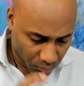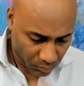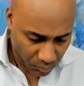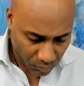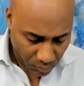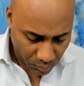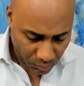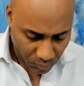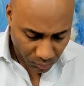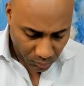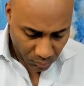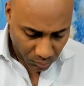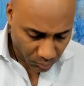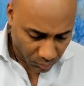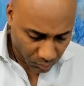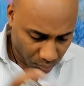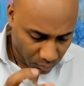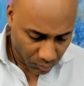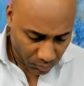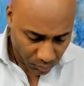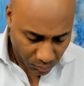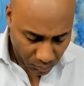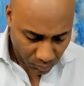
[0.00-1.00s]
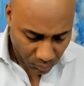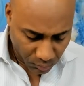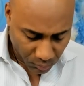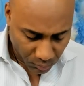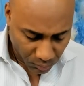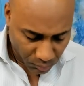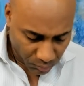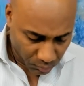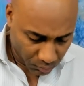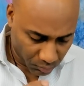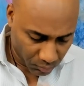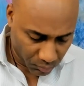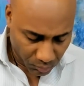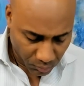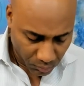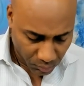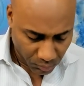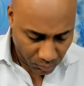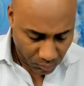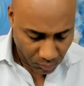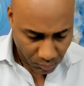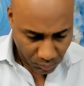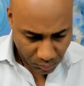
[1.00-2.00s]

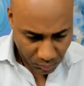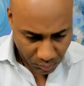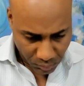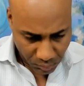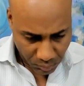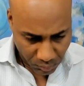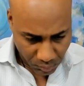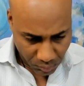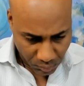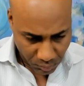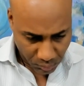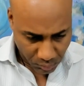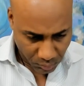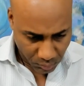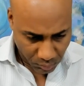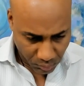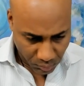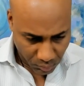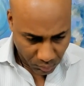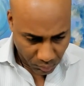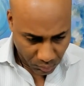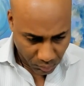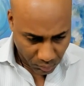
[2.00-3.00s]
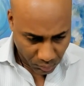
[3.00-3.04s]
Nothing is said.